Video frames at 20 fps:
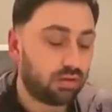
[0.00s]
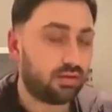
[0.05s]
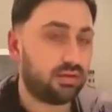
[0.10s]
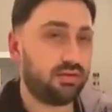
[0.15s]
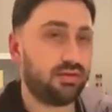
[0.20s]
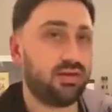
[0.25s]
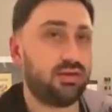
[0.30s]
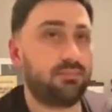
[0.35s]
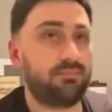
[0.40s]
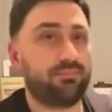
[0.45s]

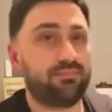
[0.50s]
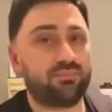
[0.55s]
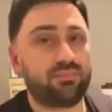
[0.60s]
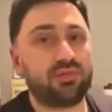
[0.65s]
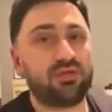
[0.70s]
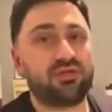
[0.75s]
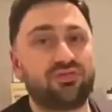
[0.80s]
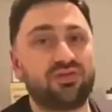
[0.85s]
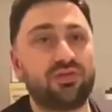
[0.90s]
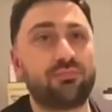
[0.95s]
Um, Don't
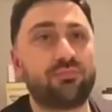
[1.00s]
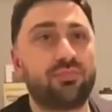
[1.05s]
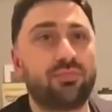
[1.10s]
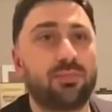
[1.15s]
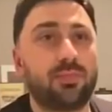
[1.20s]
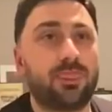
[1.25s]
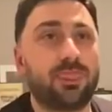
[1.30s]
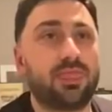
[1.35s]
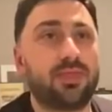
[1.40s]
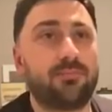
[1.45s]
get
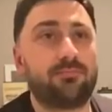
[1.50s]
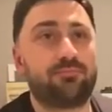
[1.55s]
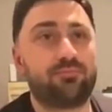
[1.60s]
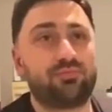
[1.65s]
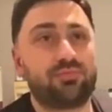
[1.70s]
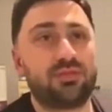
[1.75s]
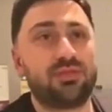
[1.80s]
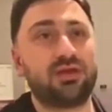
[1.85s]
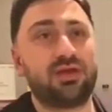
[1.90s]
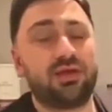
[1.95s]
political here,
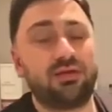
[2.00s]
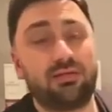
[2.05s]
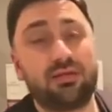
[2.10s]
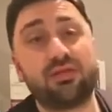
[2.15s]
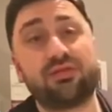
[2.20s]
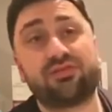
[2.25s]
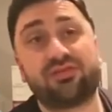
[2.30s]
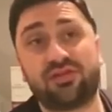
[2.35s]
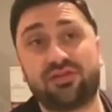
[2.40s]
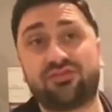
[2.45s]
but yeah,
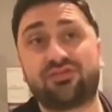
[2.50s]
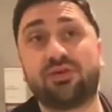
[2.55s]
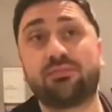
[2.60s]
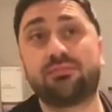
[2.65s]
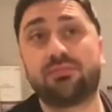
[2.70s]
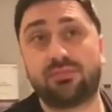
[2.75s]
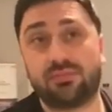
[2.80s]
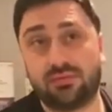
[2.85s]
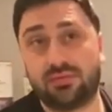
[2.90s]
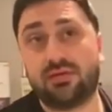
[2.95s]
there's, there's
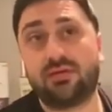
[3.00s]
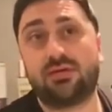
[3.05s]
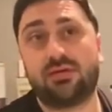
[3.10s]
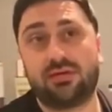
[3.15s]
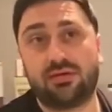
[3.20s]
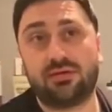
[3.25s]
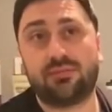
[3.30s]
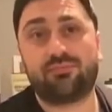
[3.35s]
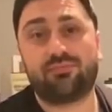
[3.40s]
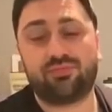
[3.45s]
Armenians some, have got
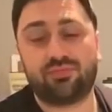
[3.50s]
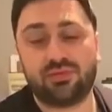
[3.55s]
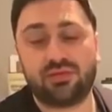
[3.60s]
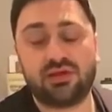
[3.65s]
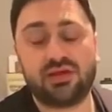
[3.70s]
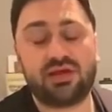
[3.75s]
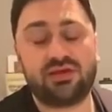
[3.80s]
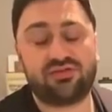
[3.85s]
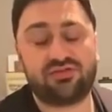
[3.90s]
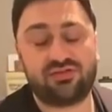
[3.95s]
a claim here.
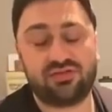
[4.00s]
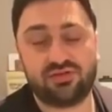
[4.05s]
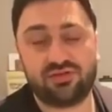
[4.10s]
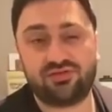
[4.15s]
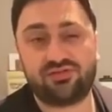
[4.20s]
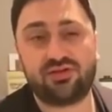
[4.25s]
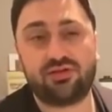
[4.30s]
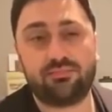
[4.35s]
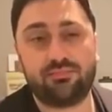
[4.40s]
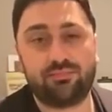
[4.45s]
Yes, there's
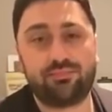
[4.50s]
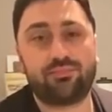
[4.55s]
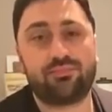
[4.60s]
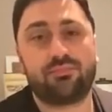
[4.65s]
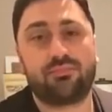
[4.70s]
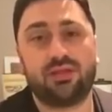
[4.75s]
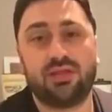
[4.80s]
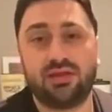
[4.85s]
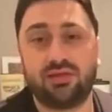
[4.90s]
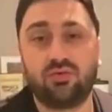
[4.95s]
some
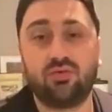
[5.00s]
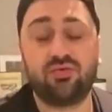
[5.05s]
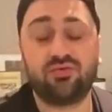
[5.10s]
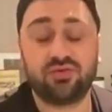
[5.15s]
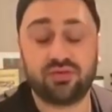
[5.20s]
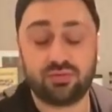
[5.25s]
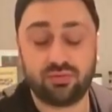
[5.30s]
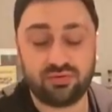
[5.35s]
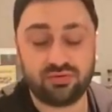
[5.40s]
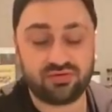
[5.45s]
like
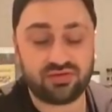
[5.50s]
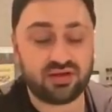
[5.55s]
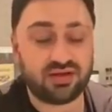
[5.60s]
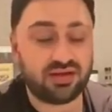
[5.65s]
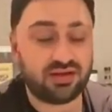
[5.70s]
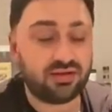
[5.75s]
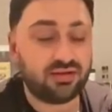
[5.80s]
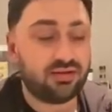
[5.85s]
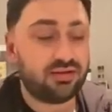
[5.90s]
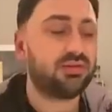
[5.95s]
overtones to
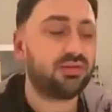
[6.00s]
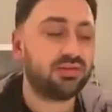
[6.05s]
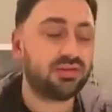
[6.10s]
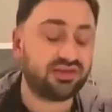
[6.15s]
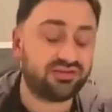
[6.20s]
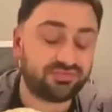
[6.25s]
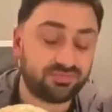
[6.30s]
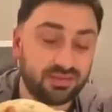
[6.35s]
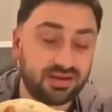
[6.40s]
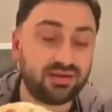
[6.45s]
that.
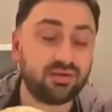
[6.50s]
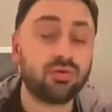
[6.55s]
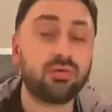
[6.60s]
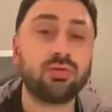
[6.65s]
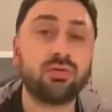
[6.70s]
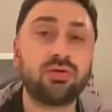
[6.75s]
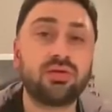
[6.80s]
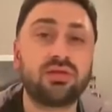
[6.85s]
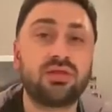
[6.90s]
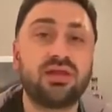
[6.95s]
This might not
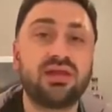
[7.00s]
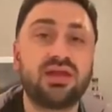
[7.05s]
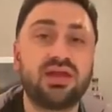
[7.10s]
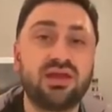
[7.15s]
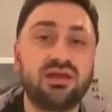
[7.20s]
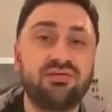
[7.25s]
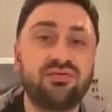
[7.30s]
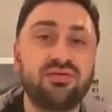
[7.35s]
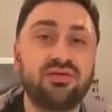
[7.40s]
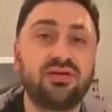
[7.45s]
look like
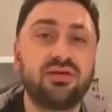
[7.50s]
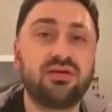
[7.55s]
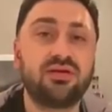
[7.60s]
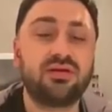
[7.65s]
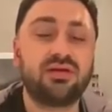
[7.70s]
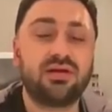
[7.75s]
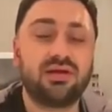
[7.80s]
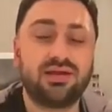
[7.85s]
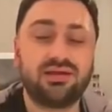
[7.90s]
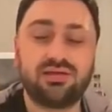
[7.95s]
anything,
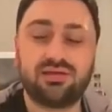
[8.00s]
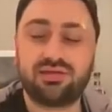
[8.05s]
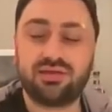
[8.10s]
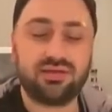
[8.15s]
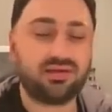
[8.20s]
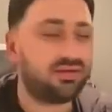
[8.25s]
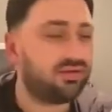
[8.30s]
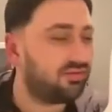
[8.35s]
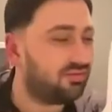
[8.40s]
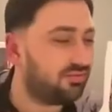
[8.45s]
and you're
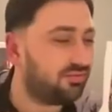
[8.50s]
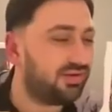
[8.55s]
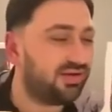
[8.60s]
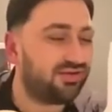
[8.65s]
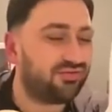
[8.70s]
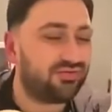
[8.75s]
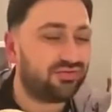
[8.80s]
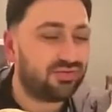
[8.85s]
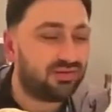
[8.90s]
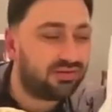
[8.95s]
thinking, oh,
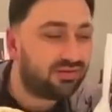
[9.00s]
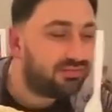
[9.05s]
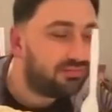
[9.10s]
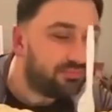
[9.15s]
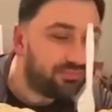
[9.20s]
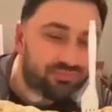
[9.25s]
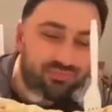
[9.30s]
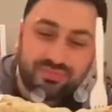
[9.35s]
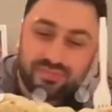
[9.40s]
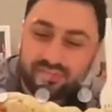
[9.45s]
that's it's only
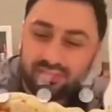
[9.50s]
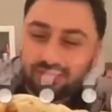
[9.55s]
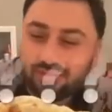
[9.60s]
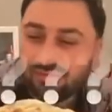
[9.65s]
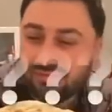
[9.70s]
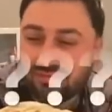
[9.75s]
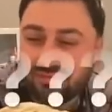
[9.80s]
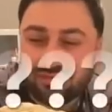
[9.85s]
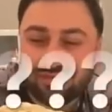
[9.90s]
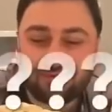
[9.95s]

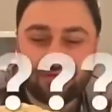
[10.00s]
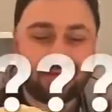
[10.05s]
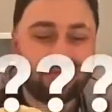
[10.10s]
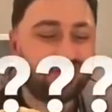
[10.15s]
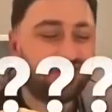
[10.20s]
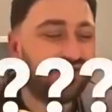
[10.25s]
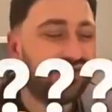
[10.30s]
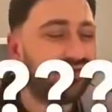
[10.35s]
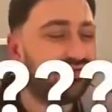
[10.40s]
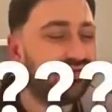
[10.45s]

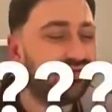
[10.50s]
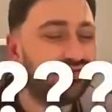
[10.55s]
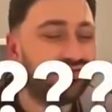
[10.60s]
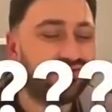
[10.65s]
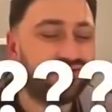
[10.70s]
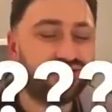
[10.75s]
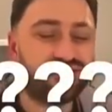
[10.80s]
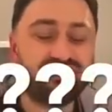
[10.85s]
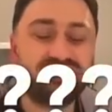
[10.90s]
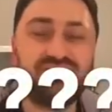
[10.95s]
seven, eight,
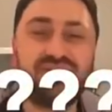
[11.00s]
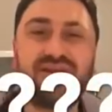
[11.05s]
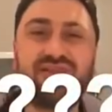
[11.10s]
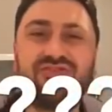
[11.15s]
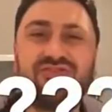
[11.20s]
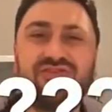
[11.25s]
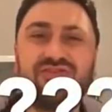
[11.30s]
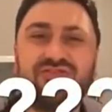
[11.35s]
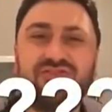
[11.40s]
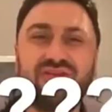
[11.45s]
six, seven
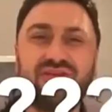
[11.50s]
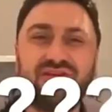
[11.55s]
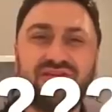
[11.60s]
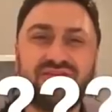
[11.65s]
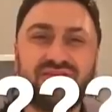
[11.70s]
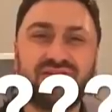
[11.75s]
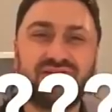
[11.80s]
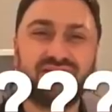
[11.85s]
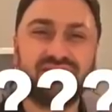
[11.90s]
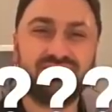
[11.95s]
inches, really, is
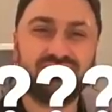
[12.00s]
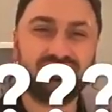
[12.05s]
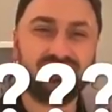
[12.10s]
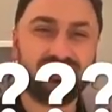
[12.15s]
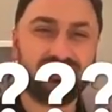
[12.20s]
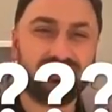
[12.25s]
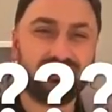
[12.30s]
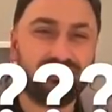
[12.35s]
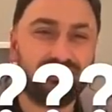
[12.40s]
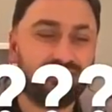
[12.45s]
it?
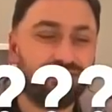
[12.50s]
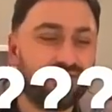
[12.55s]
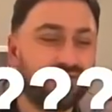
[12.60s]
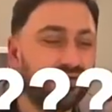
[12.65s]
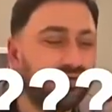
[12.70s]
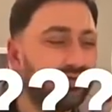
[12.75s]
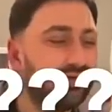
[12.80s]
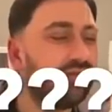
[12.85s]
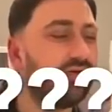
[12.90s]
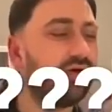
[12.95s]
Six, seven
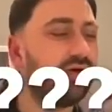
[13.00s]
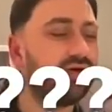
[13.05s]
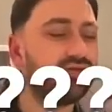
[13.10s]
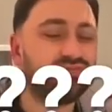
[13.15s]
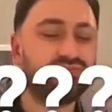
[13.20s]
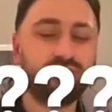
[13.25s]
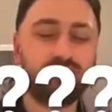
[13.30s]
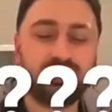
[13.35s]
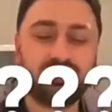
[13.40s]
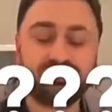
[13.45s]
inches? No,
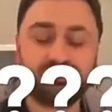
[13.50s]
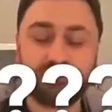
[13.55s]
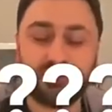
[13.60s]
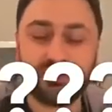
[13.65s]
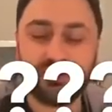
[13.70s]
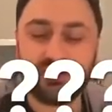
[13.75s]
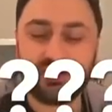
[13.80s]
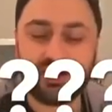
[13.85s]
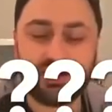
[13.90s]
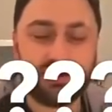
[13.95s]
it's not. more
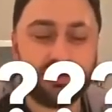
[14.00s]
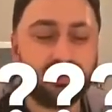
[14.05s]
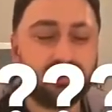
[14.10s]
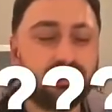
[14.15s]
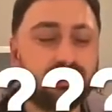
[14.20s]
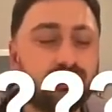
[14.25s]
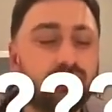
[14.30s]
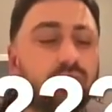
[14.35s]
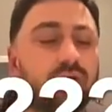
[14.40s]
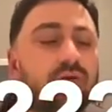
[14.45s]
than that. What
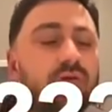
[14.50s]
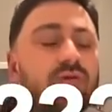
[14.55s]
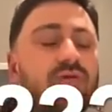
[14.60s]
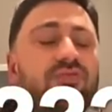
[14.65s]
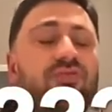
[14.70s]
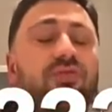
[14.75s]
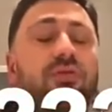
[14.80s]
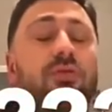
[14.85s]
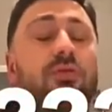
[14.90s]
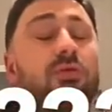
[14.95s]
oh, world are
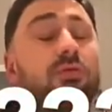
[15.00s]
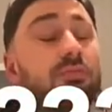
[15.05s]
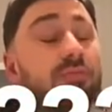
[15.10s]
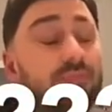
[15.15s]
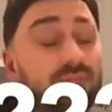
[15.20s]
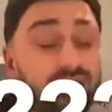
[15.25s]
you living in?